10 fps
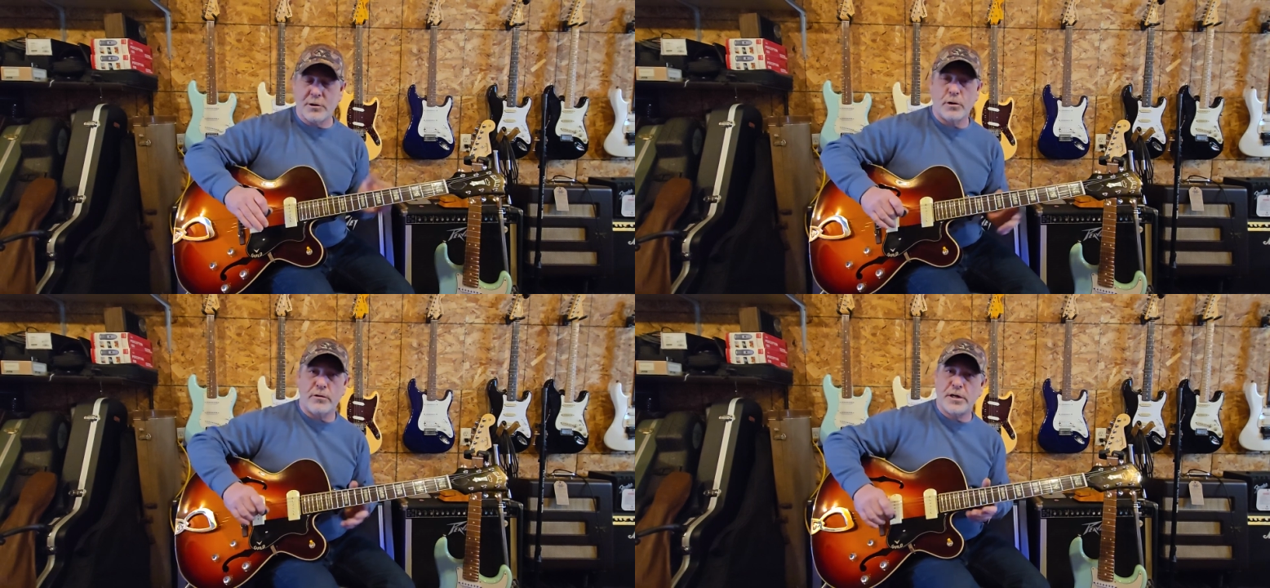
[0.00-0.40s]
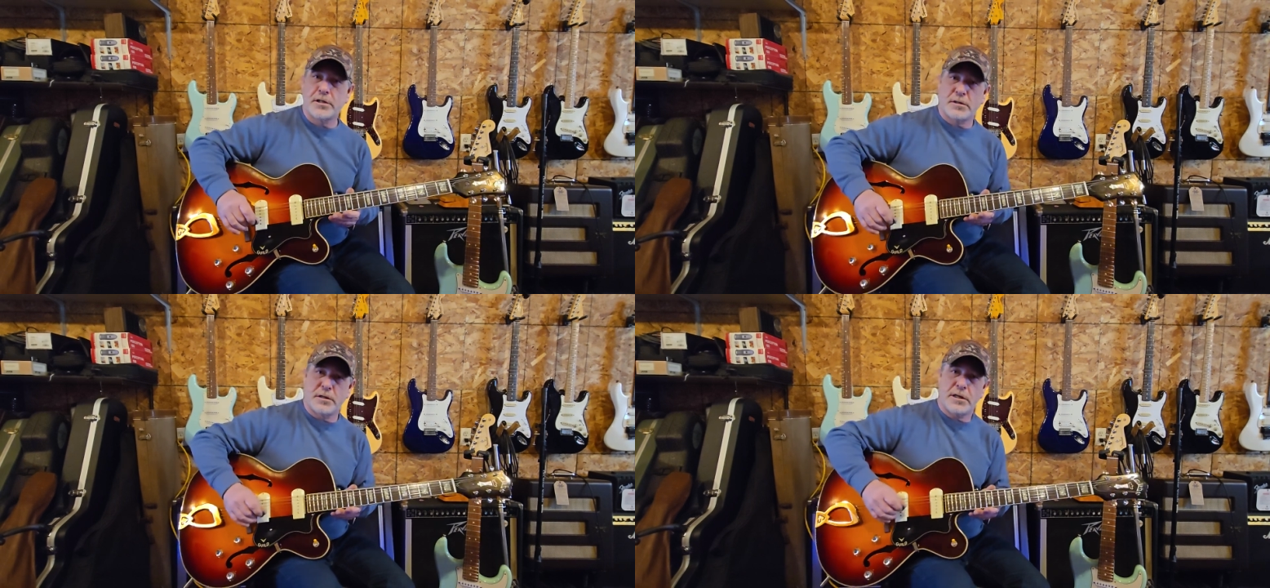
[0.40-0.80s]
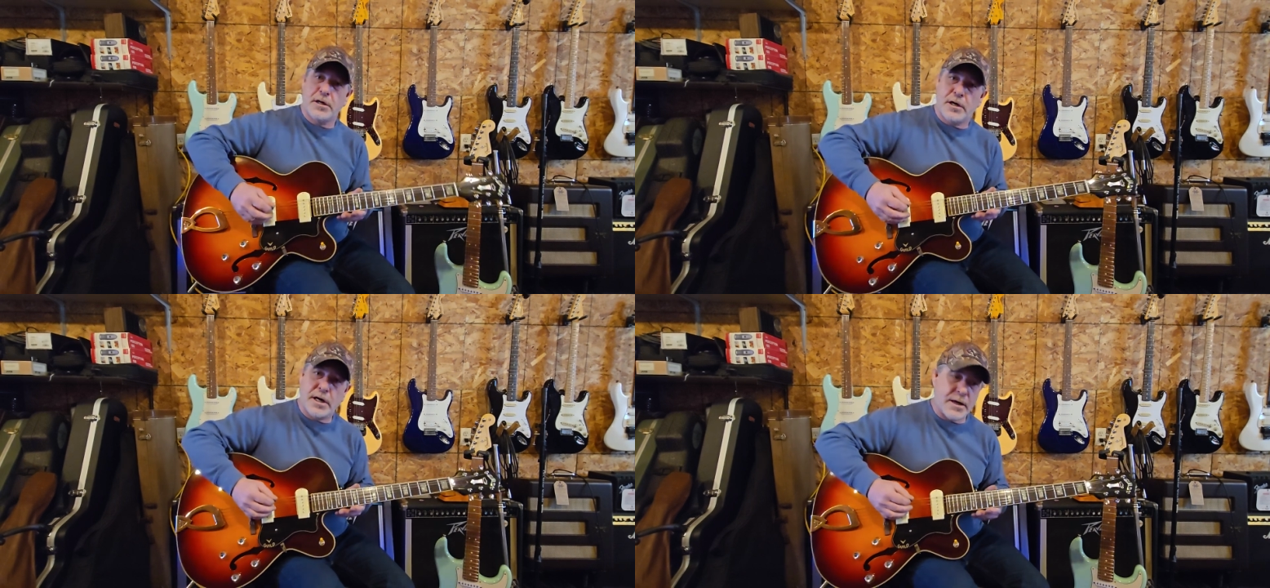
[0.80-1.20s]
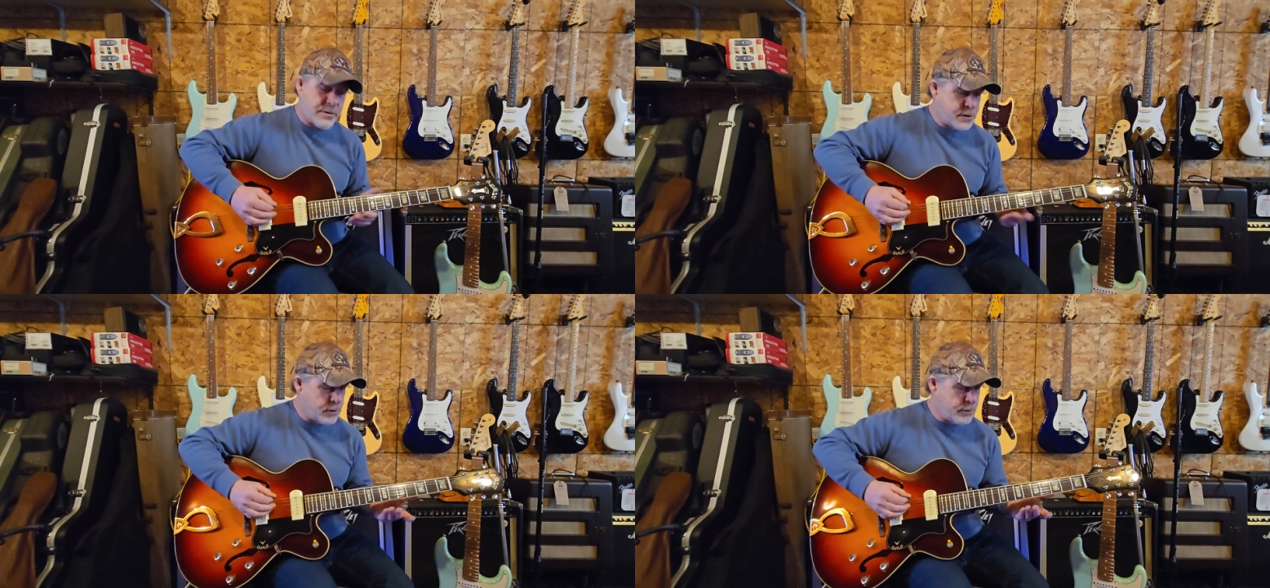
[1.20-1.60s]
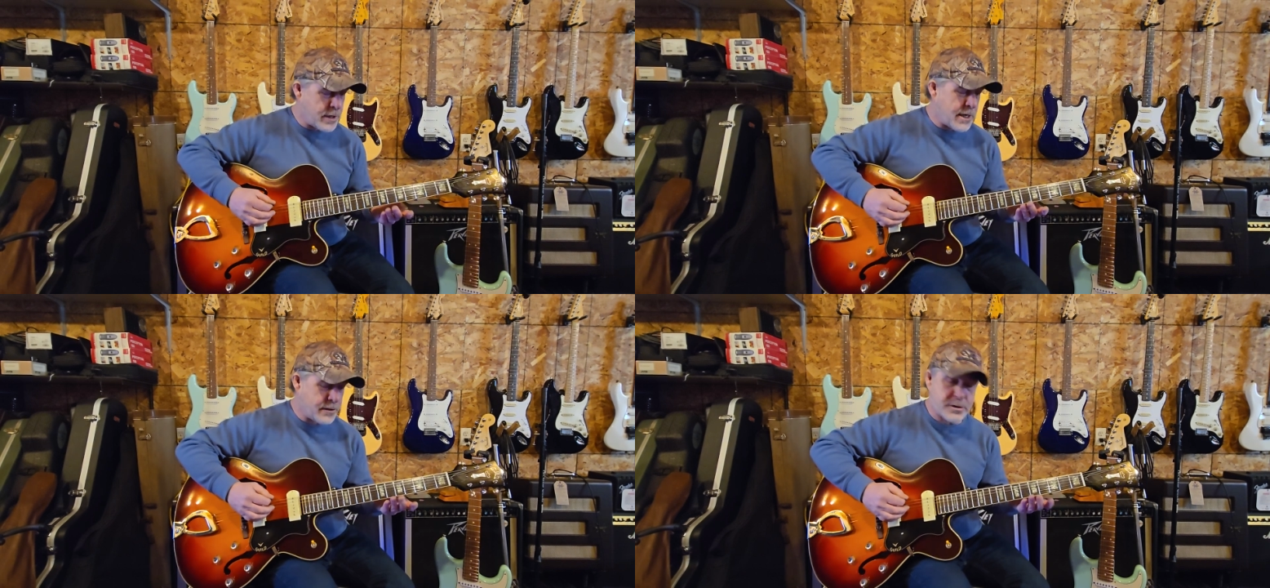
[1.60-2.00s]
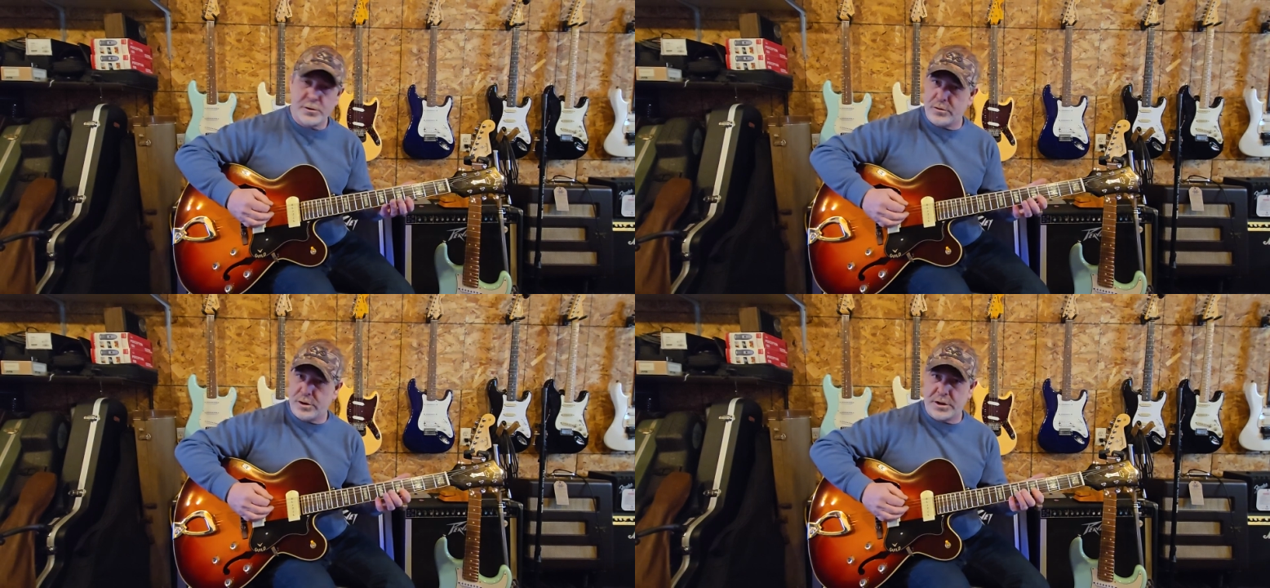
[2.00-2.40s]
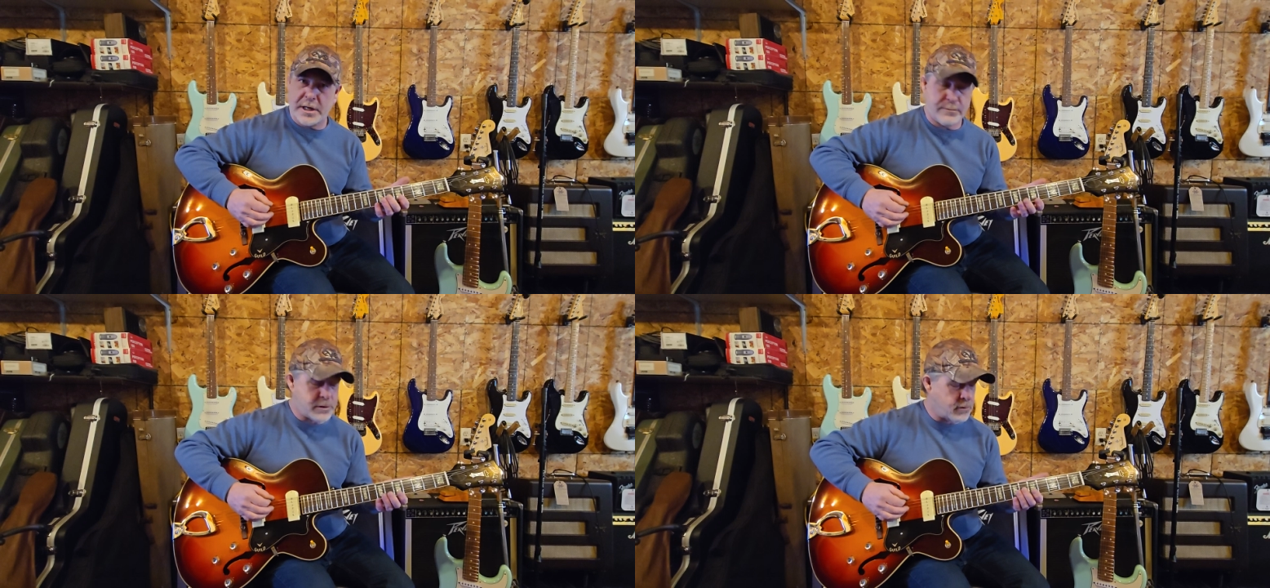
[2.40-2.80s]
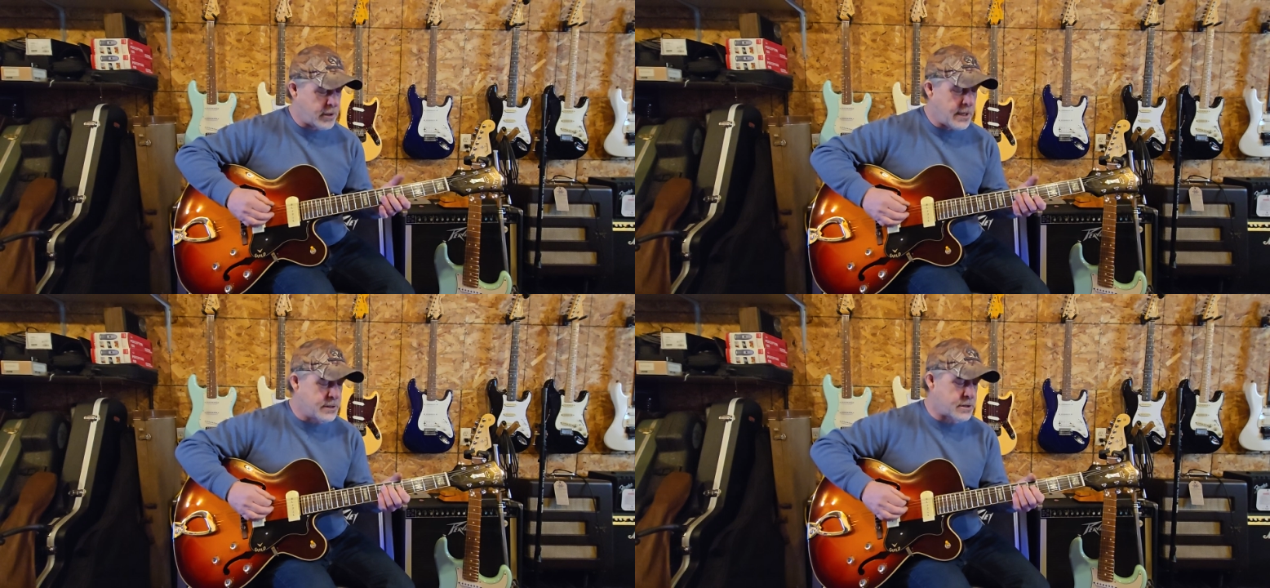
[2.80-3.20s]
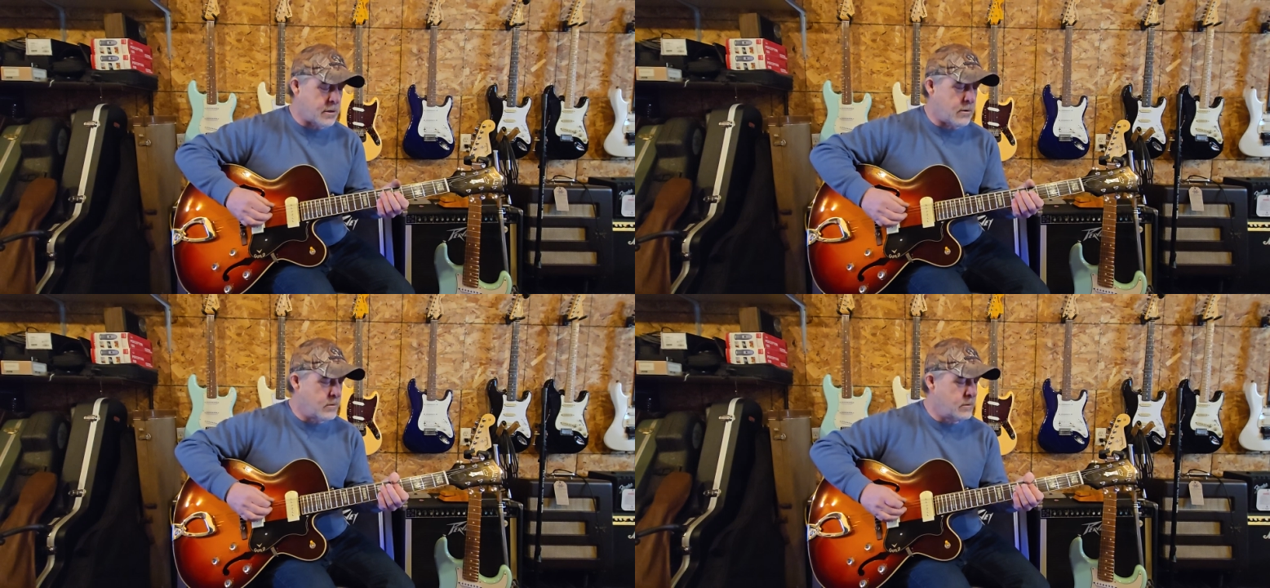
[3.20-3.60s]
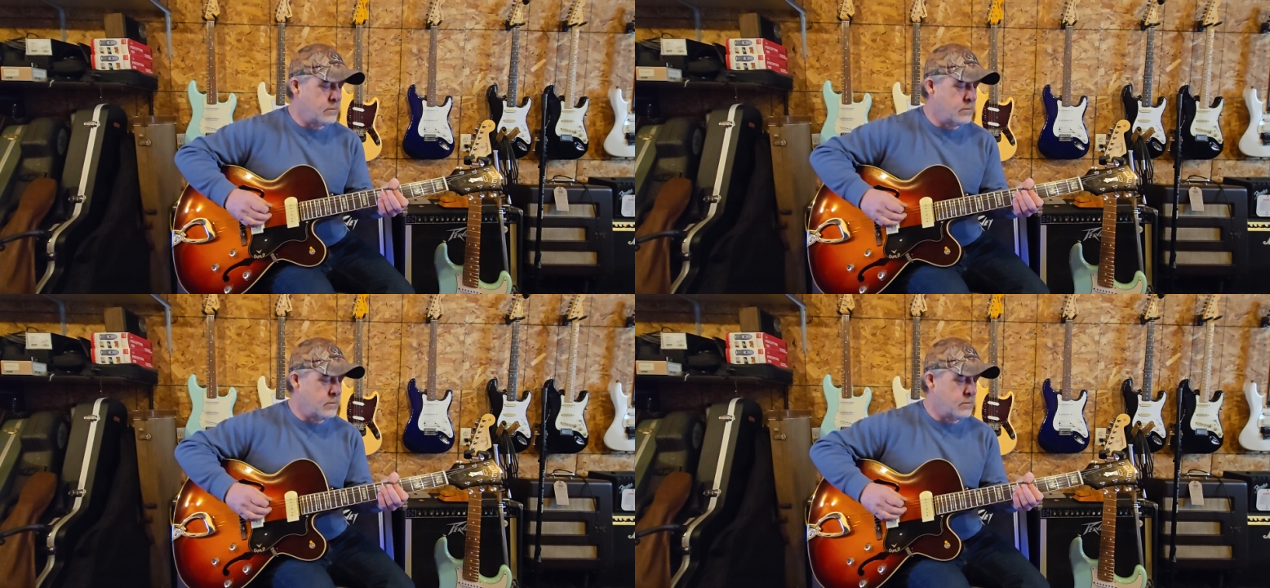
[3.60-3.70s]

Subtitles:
go right to the other two shapes, okay? So...